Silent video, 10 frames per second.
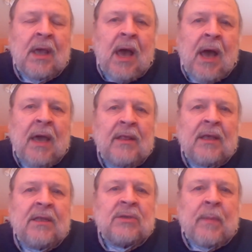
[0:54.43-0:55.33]
Uh, and then
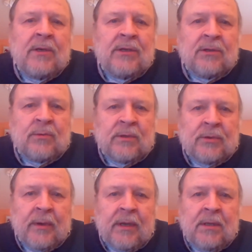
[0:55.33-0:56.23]
these patients were
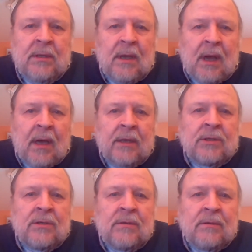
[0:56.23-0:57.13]
treated uh,
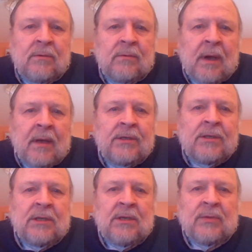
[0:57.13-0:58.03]
to uh,
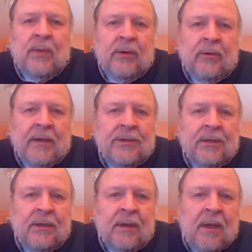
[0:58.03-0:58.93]
disease progression.